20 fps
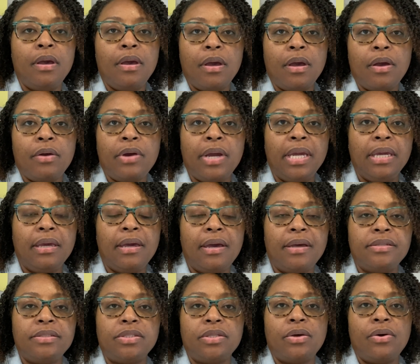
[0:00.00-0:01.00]
All right,
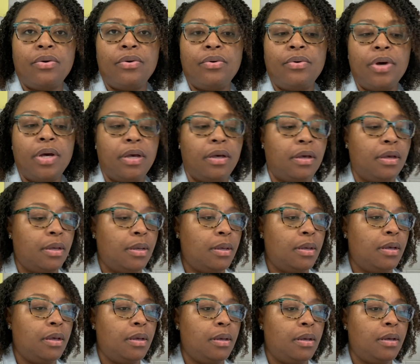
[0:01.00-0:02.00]
guys, so
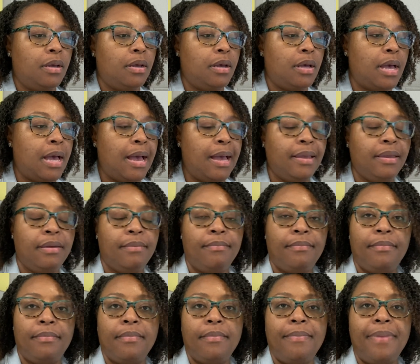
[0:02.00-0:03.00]
I am
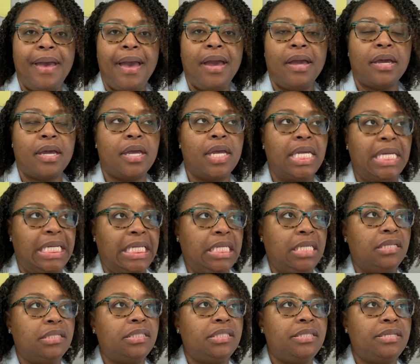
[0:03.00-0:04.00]
back. It
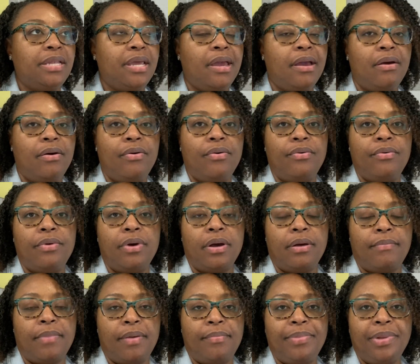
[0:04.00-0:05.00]
is now
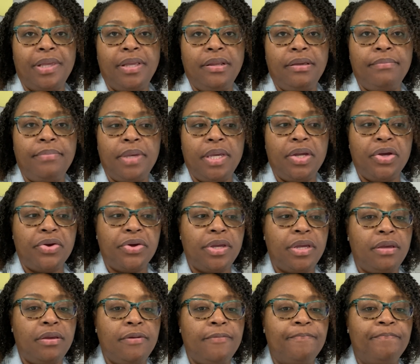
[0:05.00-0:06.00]
my planning
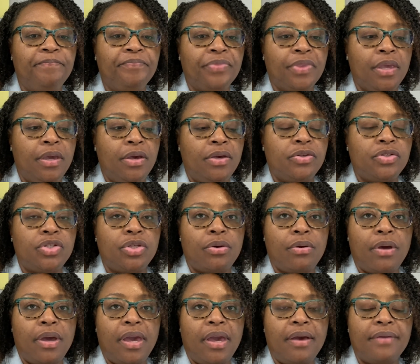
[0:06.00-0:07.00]
period. So
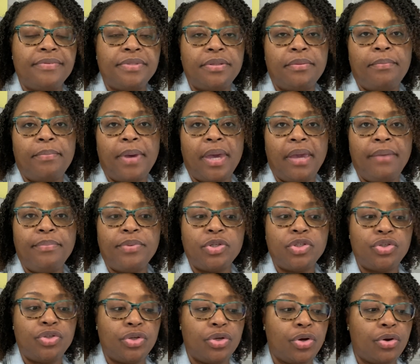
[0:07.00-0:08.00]
I have some
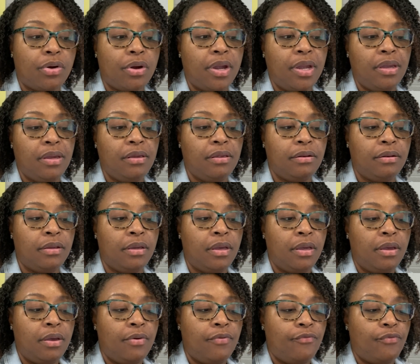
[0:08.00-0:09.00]
papers to grade
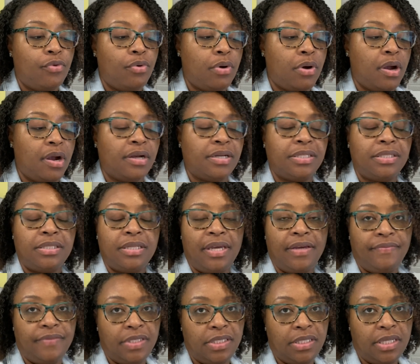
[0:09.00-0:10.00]
for our
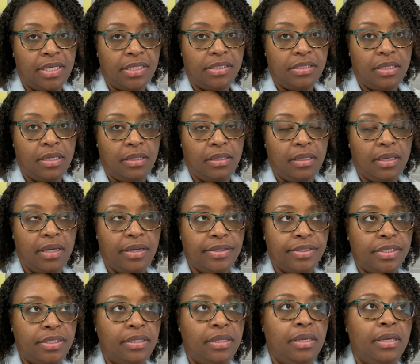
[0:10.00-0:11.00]
safety test that the
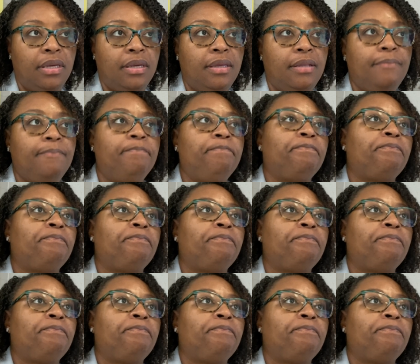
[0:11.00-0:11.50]
kids did.